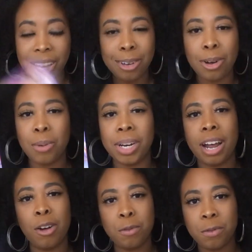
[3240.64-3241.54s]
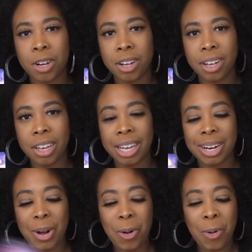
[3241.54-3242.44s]
Let go and have fun.
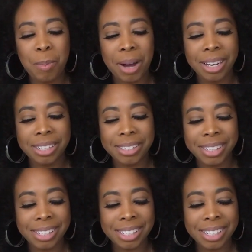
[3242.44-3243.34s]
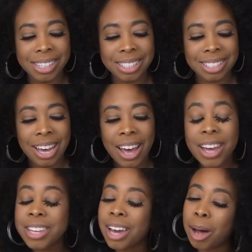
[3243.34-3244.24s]
Oh my goodness.
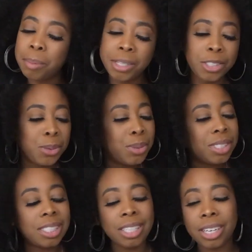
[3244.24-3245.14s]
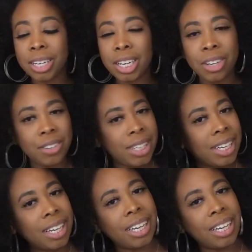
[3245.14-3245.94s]
Y'all been too serious.